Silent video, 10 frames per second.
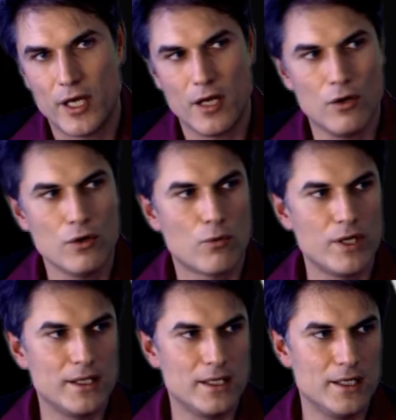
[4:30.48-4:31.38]
The
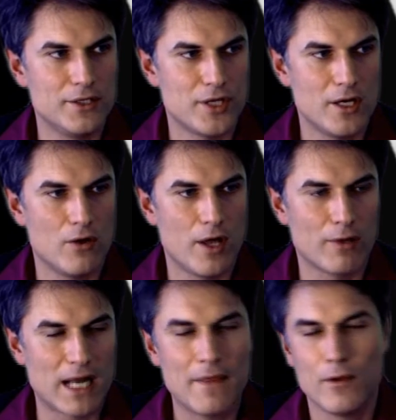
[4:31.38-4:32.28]
elements can have
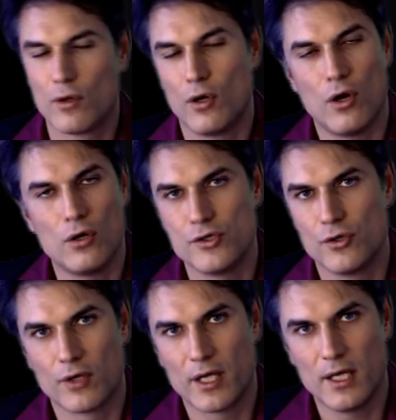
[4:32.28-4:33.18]
further
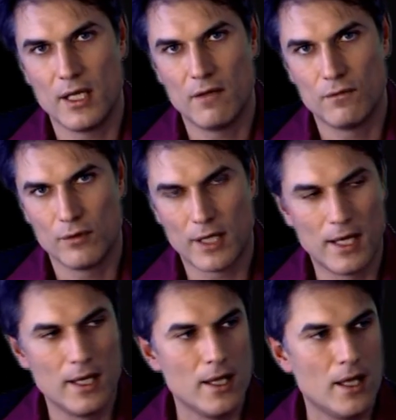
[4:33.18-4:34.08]
specific
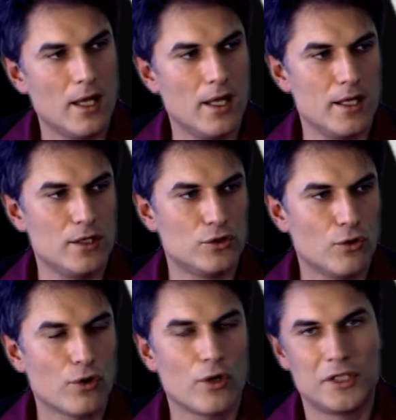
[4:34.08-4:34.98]
resonances in different
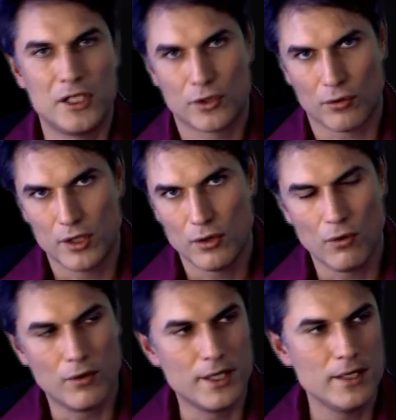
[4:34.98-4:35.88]
levels.
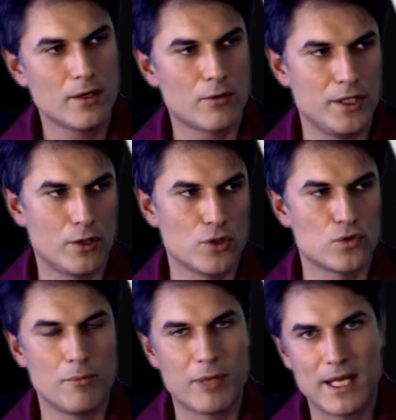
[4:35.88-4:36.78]
In our
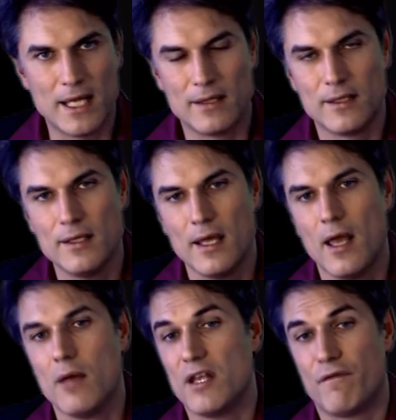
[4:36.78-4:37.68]
interest field,
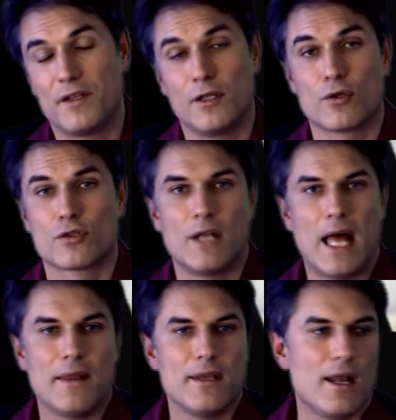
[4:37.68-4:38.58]
we will
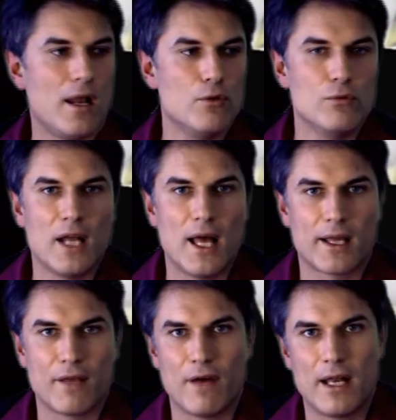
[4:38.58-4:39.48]
observe the
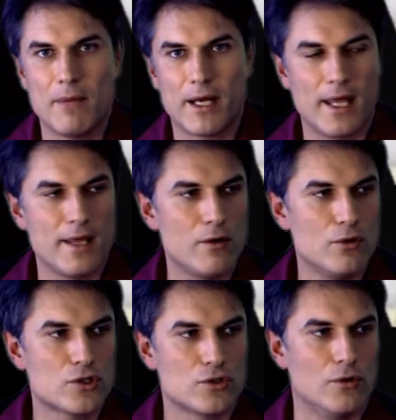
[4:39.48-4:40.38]
levels linked
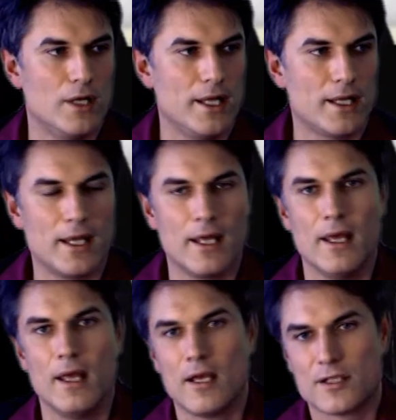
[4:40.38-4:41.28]
to landscape
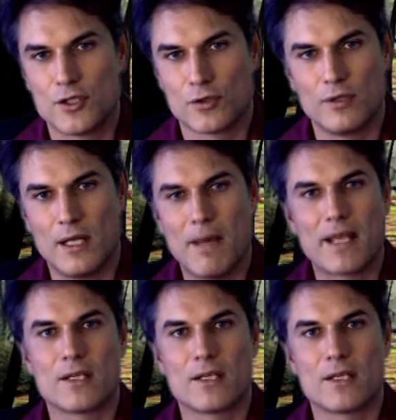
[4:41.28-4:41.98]
and architecture,